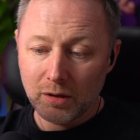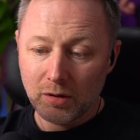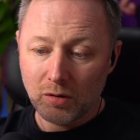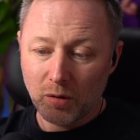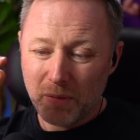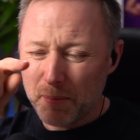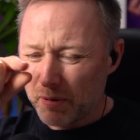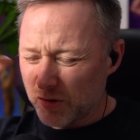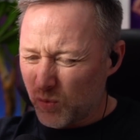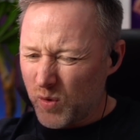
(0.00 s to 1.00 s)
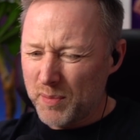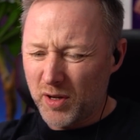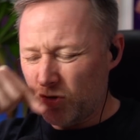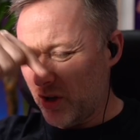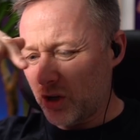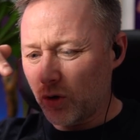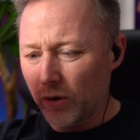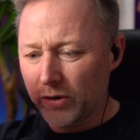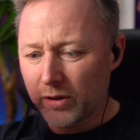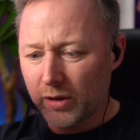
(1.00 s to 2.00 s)
Or maybe I was a wee bit round the
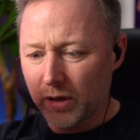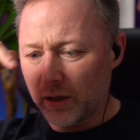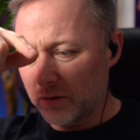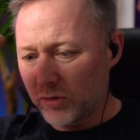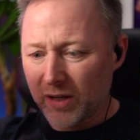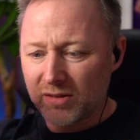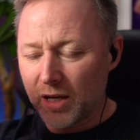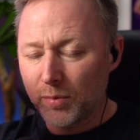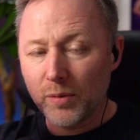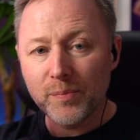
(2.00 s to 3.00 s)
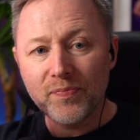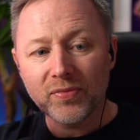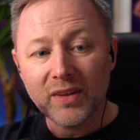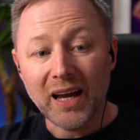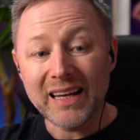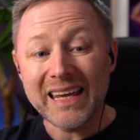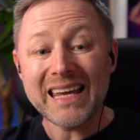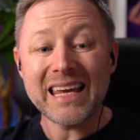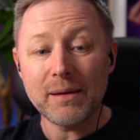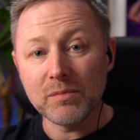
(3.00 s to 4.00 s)
corner, round a table, and he
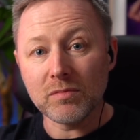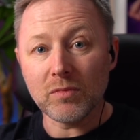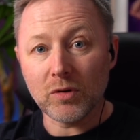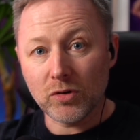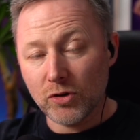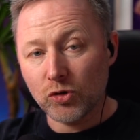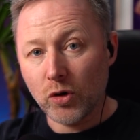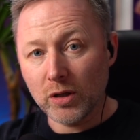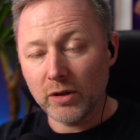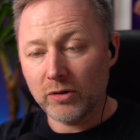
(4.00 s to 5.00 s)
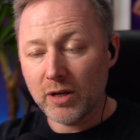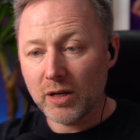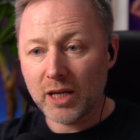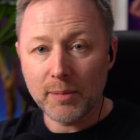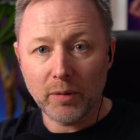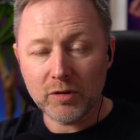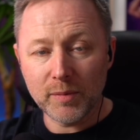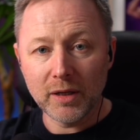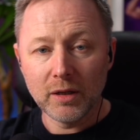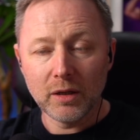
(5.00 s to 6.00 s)
came out the toilet, right? He came up to me.
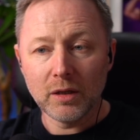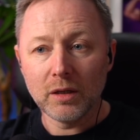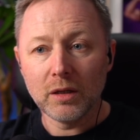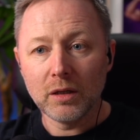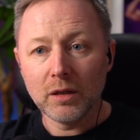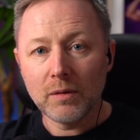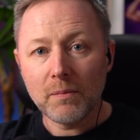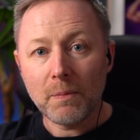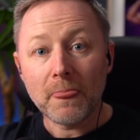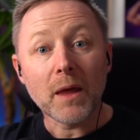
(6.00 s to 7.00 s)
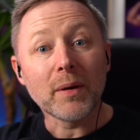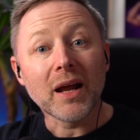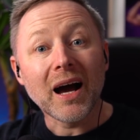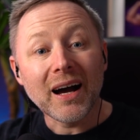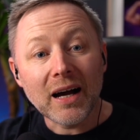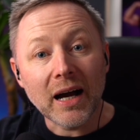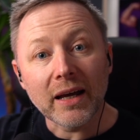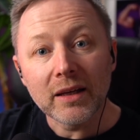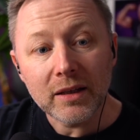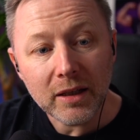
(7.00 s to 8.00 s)
He went, aye.
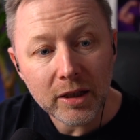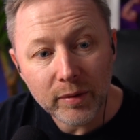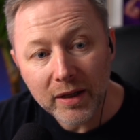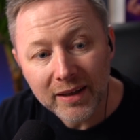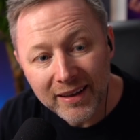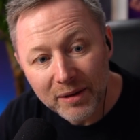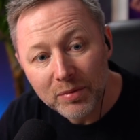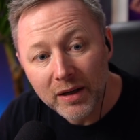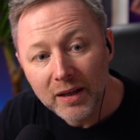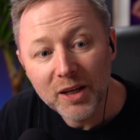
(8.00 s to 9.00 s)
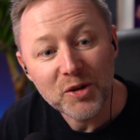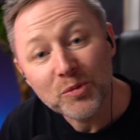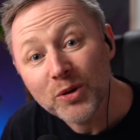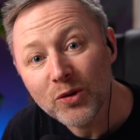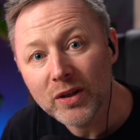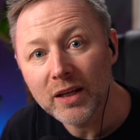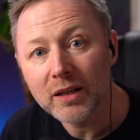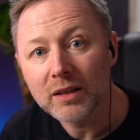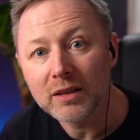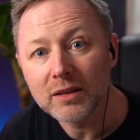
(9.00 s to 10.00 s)
Aye. Were you in the
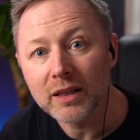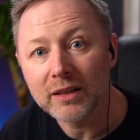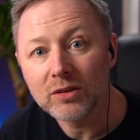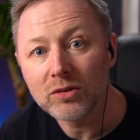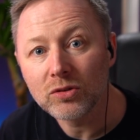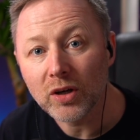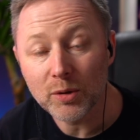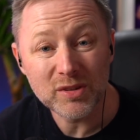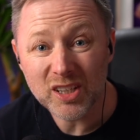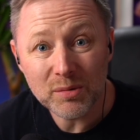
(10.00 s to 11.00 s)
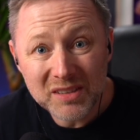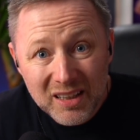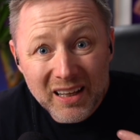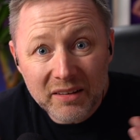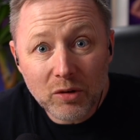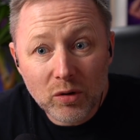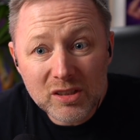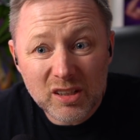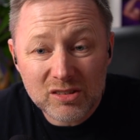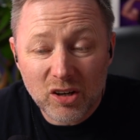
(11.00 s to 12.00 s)
he was
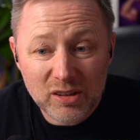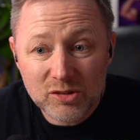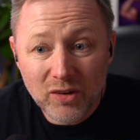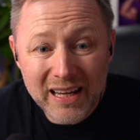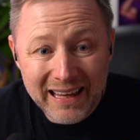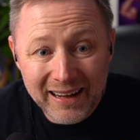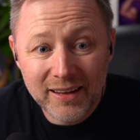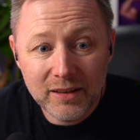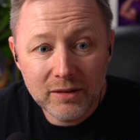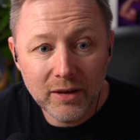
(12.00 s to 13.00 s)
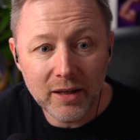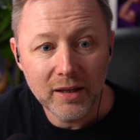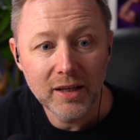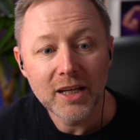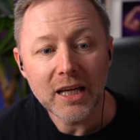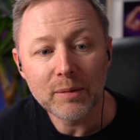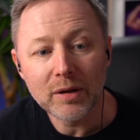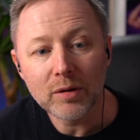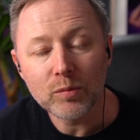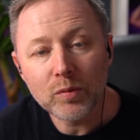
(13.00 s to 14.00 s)
honestly, he was an alright guy, right? He went,
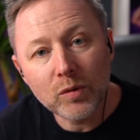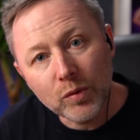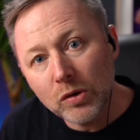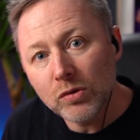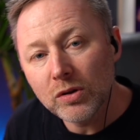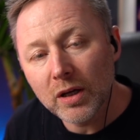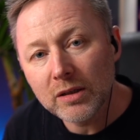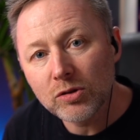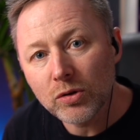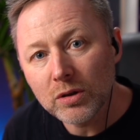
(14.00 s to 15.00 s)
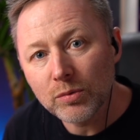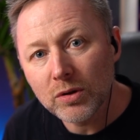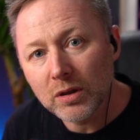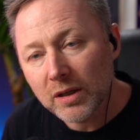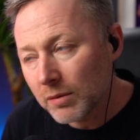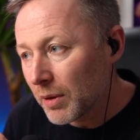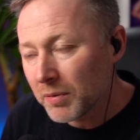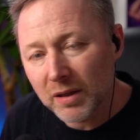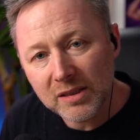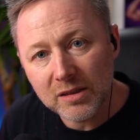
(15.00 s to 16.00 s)
were you in the toilet? Were you like maybe the
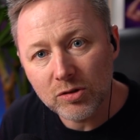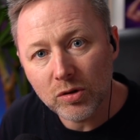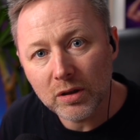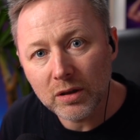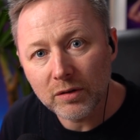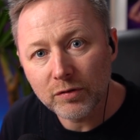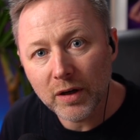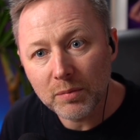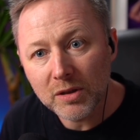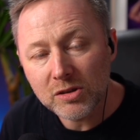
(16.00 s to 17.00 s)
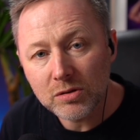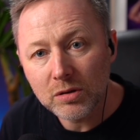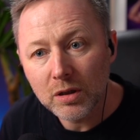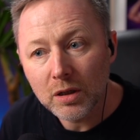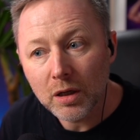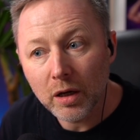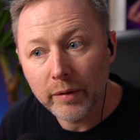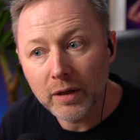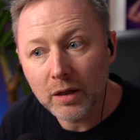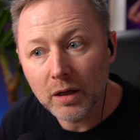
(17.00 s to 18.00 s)
last in the toilet like 5 minutes ago? I
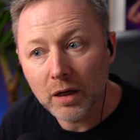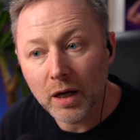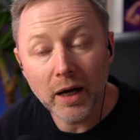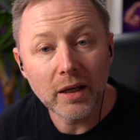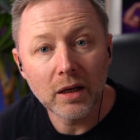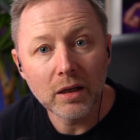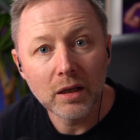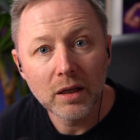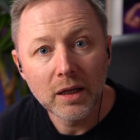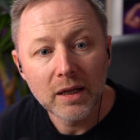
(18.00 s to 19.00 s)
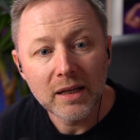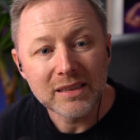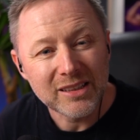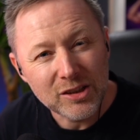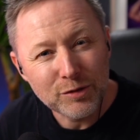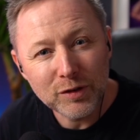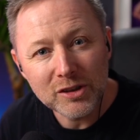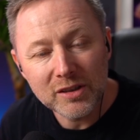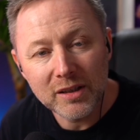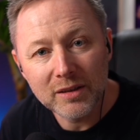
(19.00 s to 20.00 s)
went, aye. He said, did you flush
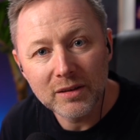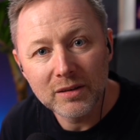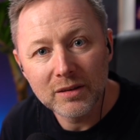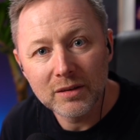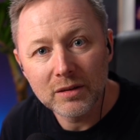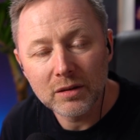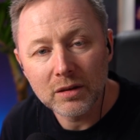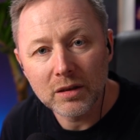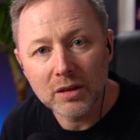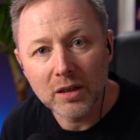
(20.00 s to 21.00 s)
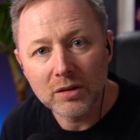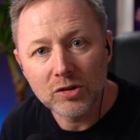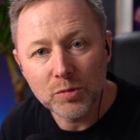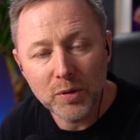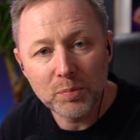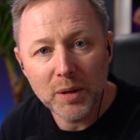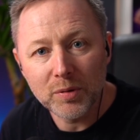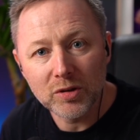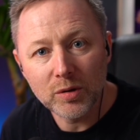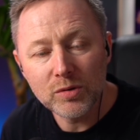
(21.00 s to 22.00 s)
did you put paper
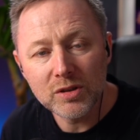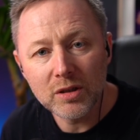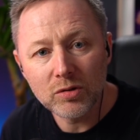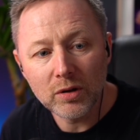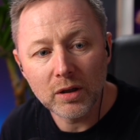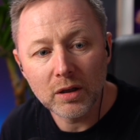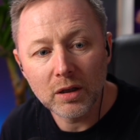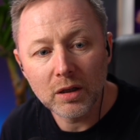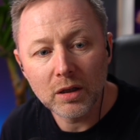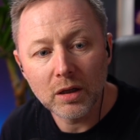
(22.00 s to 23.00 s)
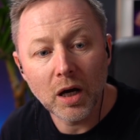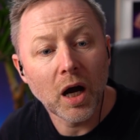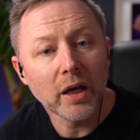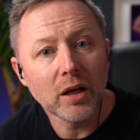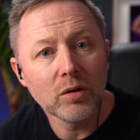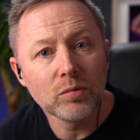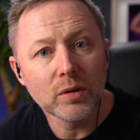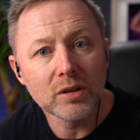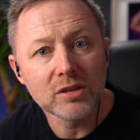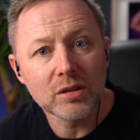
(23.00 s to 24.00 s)
towels in the toilet? Aye, how, what,
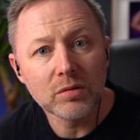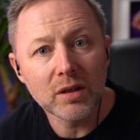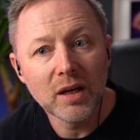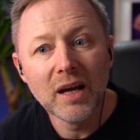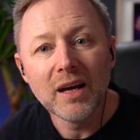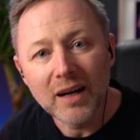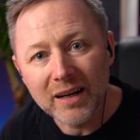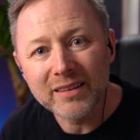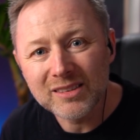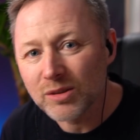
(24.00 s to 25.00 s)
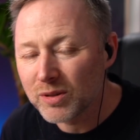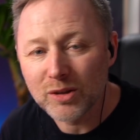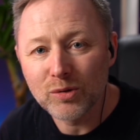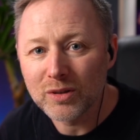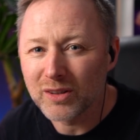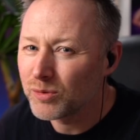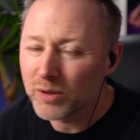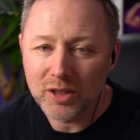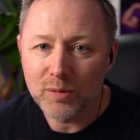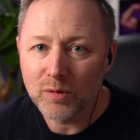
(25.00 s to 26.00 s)
they're still there? Aye, they're still there, no,
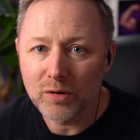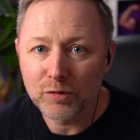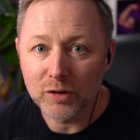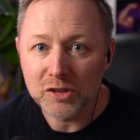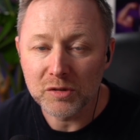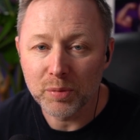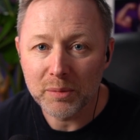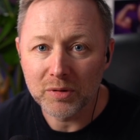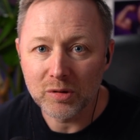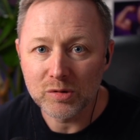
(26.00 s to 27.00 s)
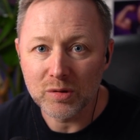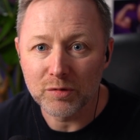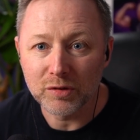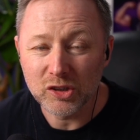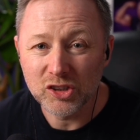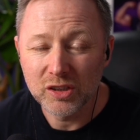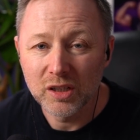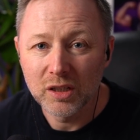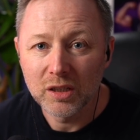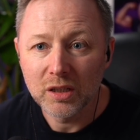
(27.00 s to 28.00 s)
they won't flush, the paper towels on the flush.
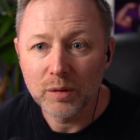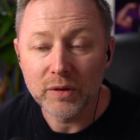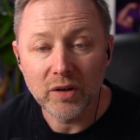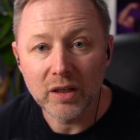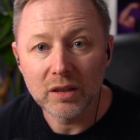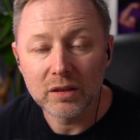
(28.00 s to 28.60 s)
I went, right.